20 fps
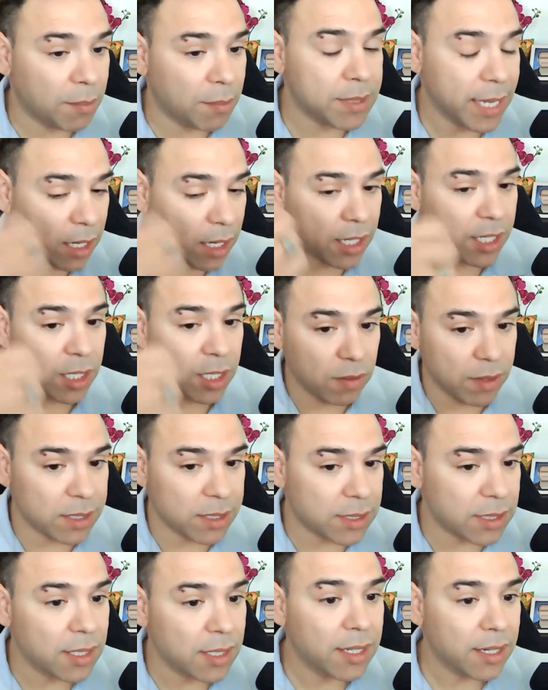I'm telling you
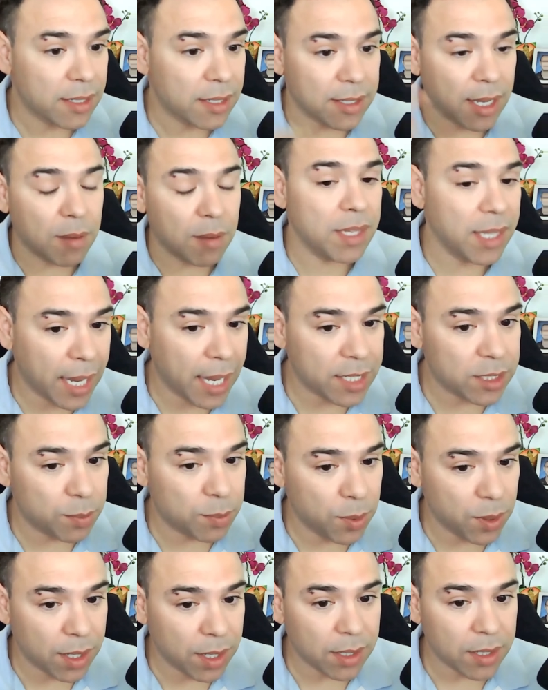this because I'm the
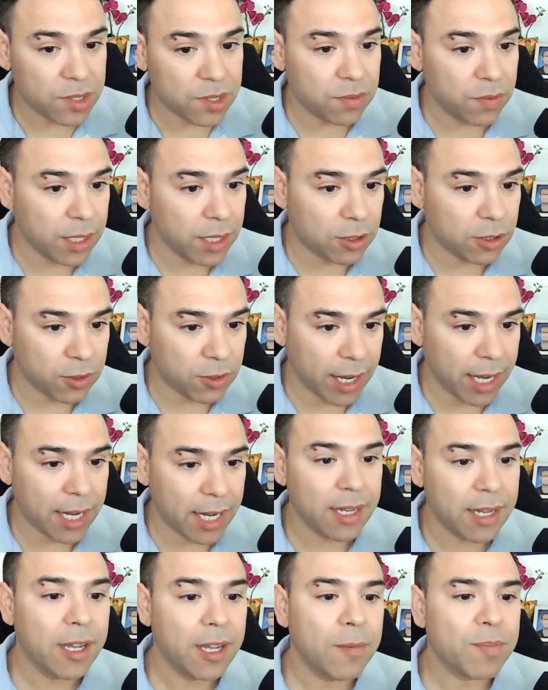expert in this field,
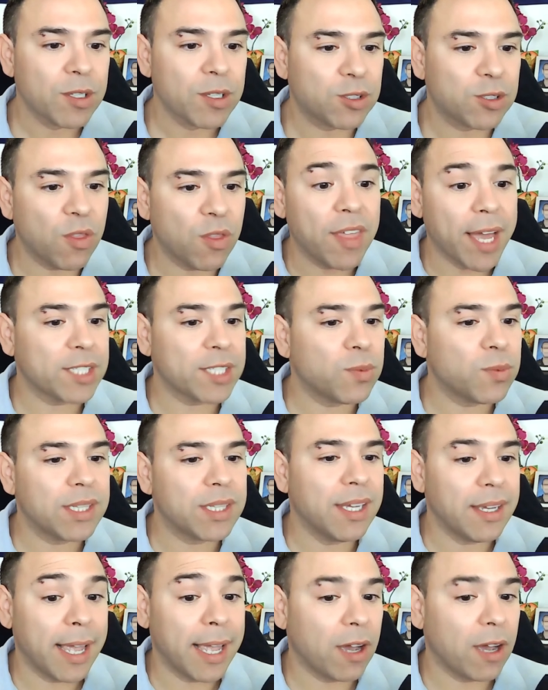right? So that's
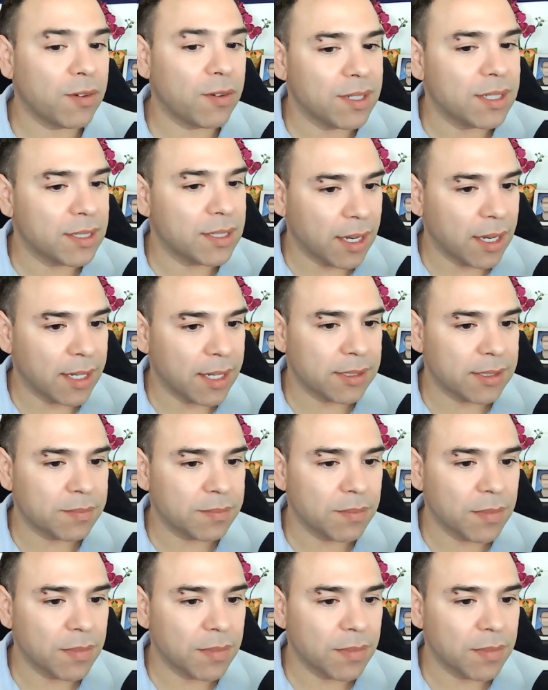what the accountant does.